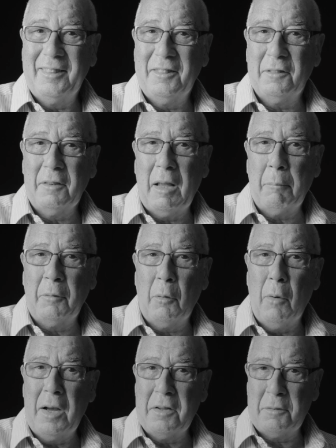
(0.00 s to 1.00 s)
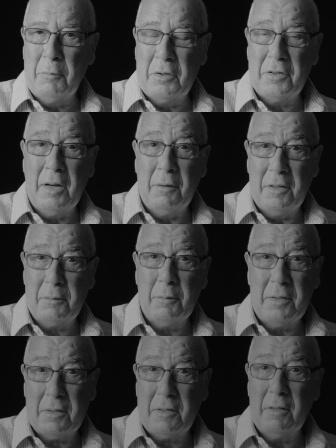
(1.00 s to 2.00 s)
It doesn't happen quite as much nowadays,
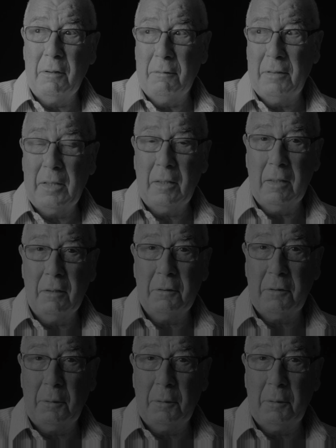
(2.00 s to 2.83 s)
but it's still a very close